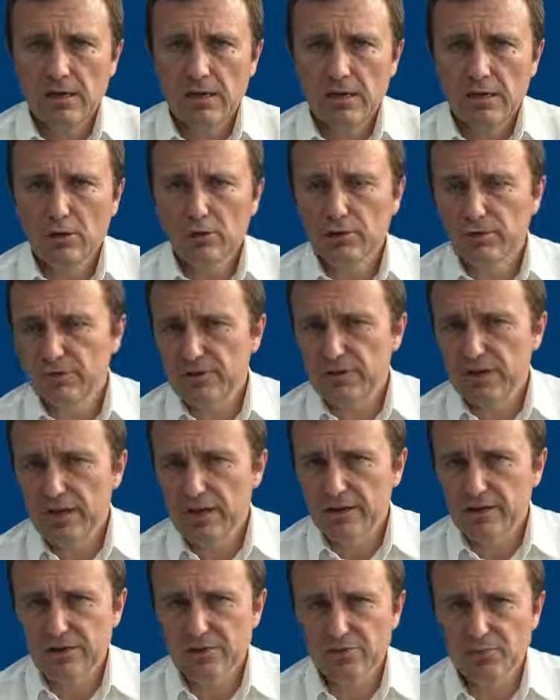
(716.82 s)
Look at the
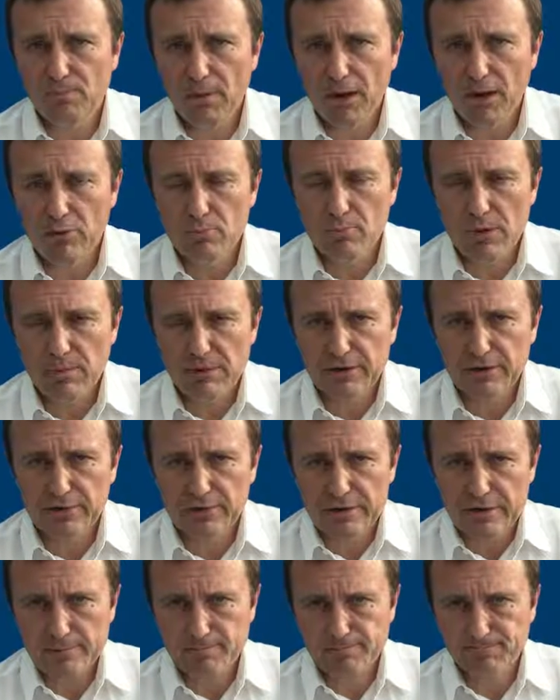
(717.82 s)
area of
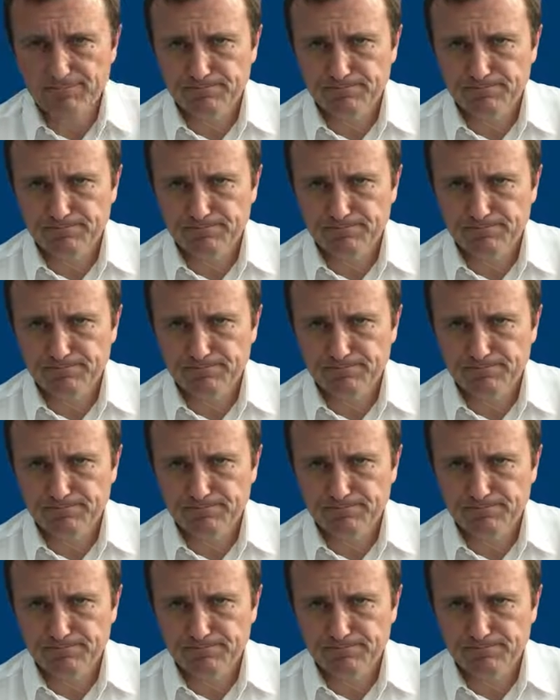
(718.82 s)
biomimicry